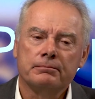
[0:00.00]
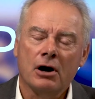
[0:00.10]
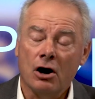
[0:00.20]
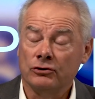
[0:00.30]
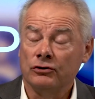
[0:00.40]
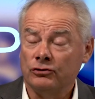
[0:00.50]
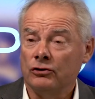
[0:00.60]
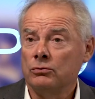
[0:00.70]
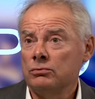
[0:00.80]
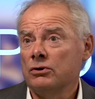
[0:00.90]
partners
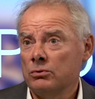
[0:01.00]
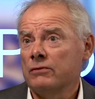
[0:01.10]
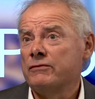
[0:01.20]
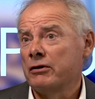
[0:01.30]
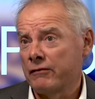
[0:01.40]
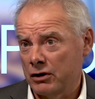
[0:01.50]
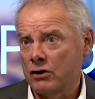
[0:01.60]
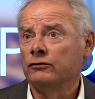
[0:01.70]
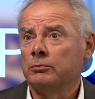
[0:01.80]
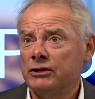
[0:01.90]
who are very, very
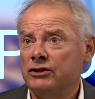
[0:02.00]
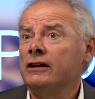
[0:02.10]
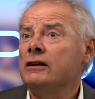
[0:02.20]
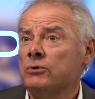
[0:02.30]
comfortable in dealing